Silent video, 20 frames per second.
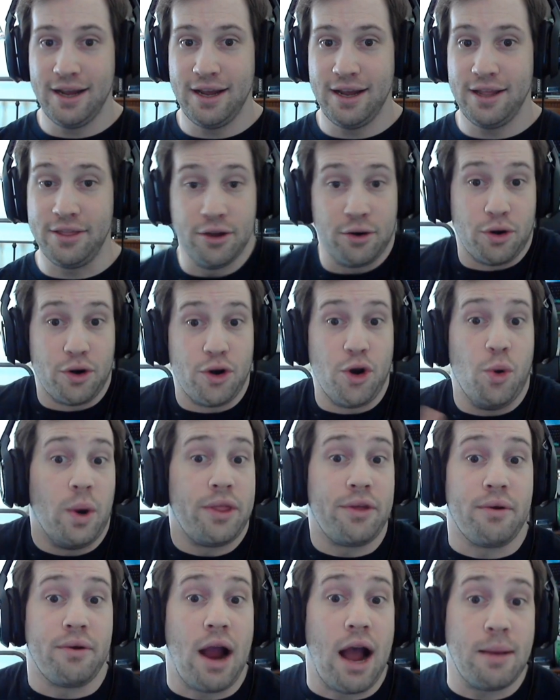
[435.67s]
There are no
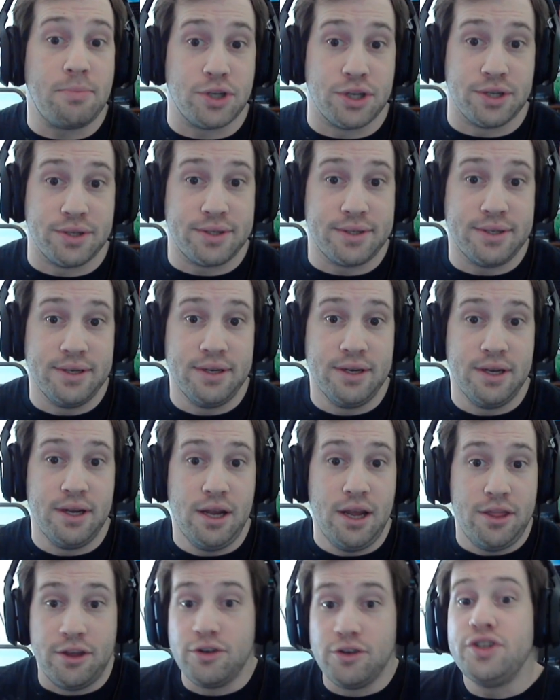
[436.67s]
other options.
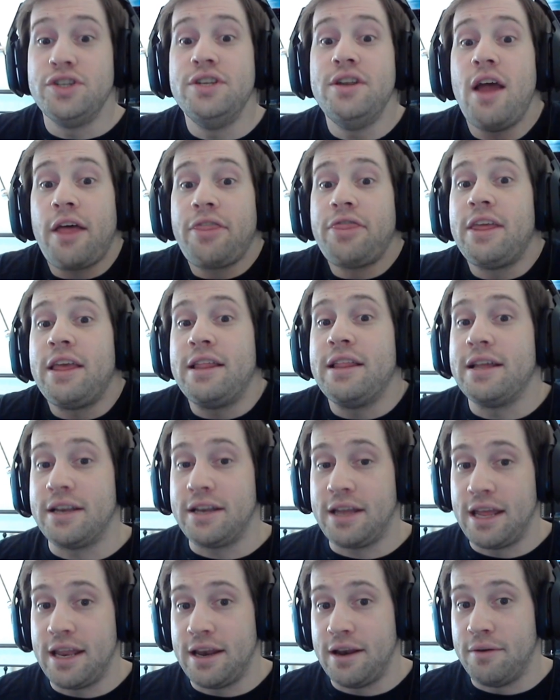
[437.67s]
There's nothing that
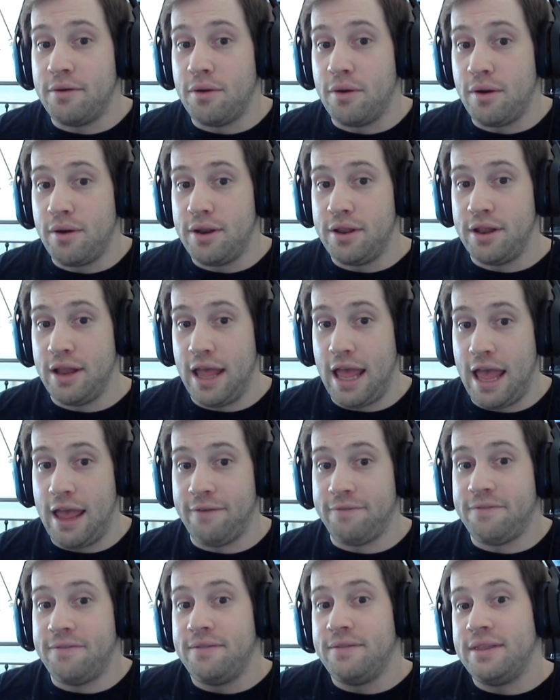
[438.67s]
can...
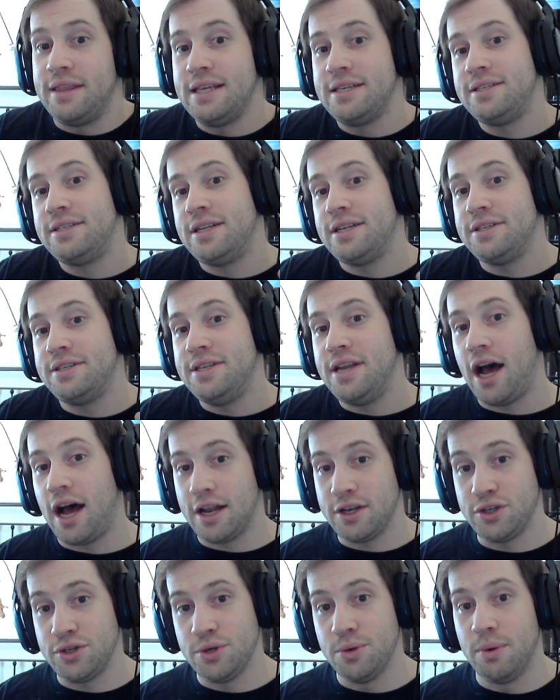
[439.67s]
If this does
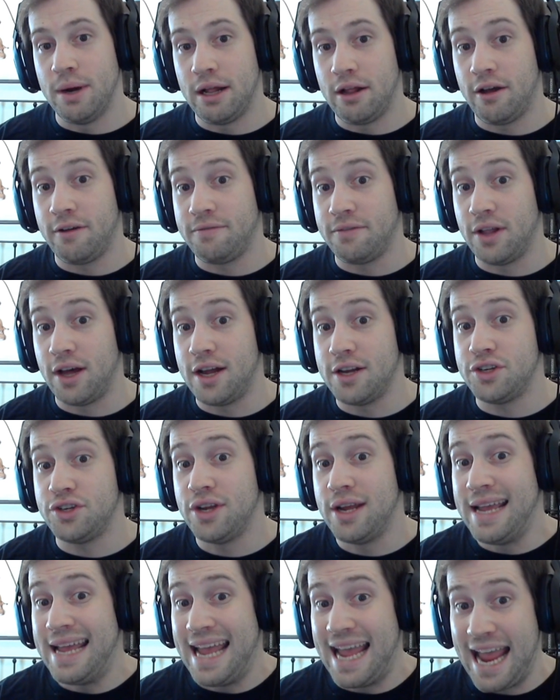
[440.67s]
not do well off launch,
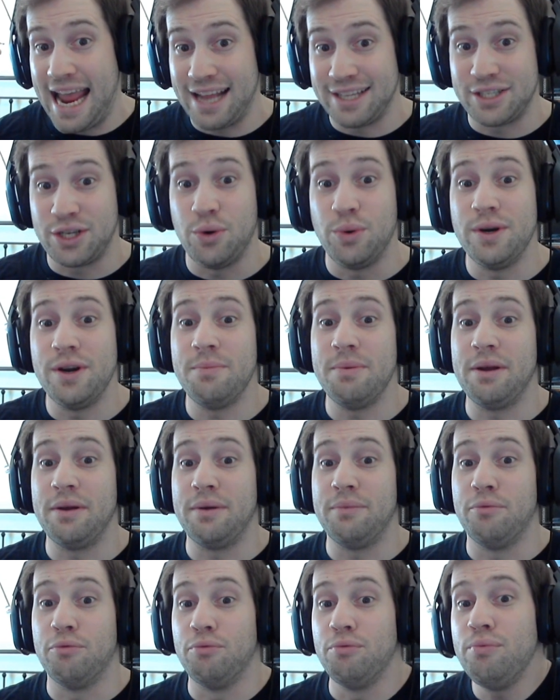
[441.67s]
it's going to be
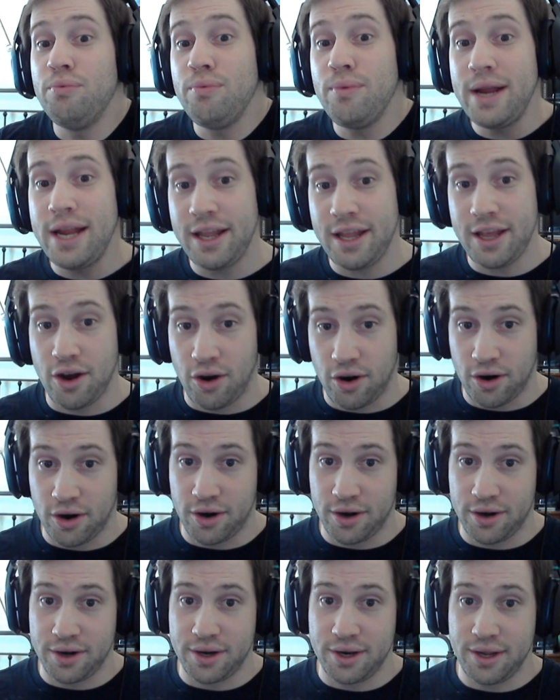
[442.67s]
really
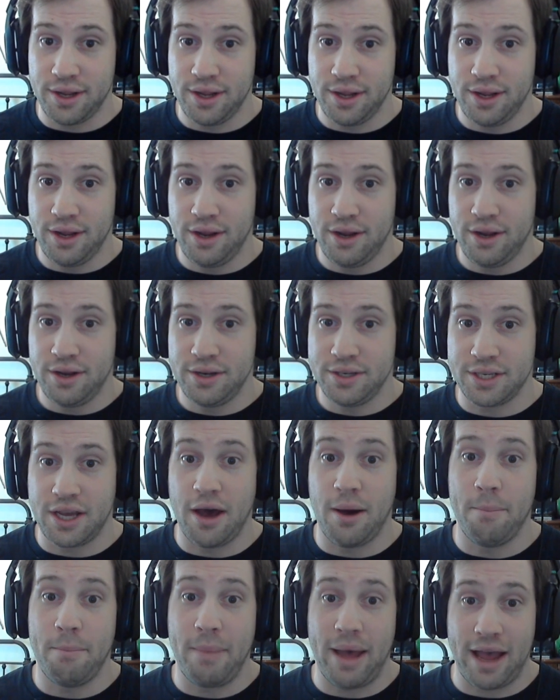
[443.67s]
hard to
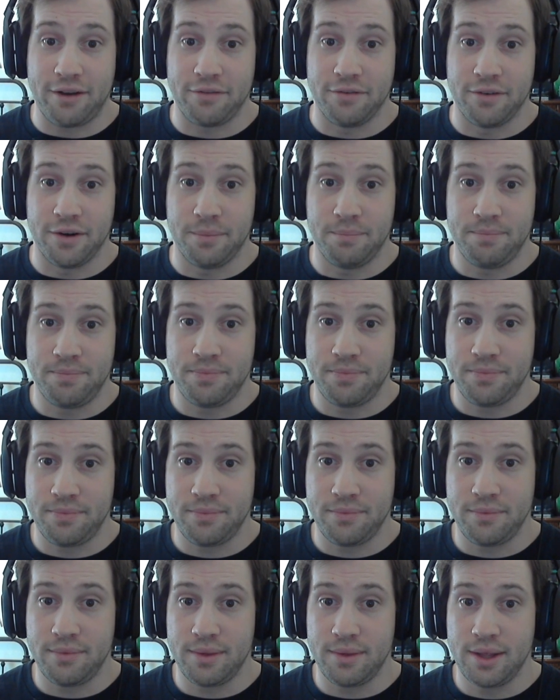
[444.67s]
come back from.
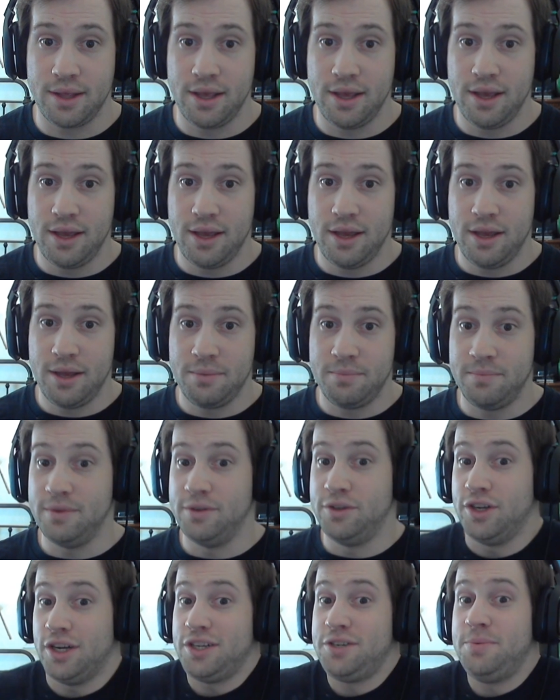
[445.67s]

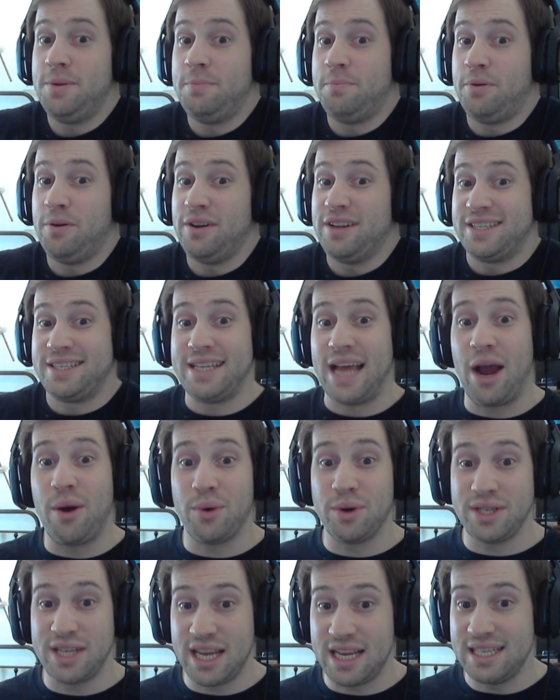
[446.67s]
Judgment put a
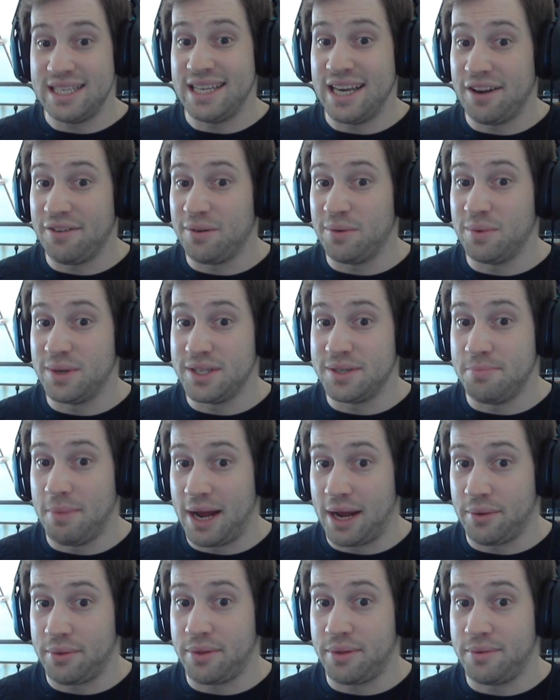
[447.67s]
sour taste in everyone's
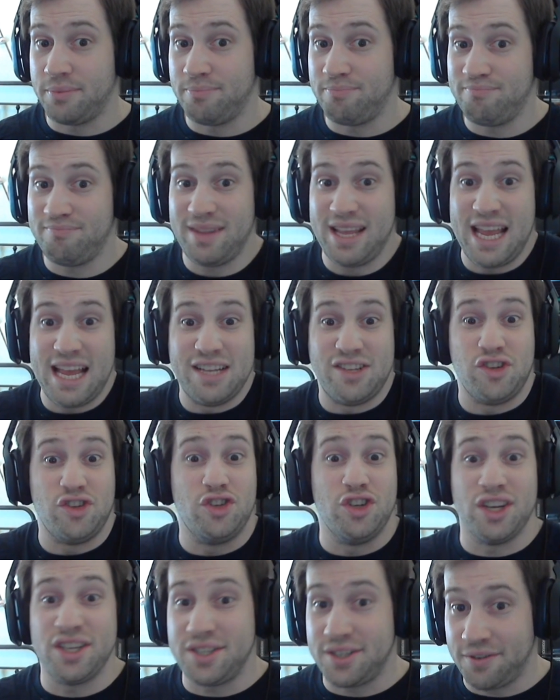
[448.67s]
mouth. It's
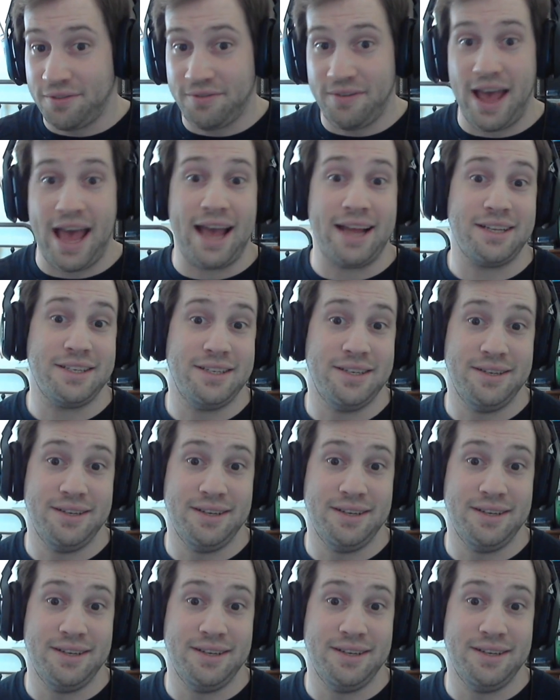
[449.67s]
just a fact.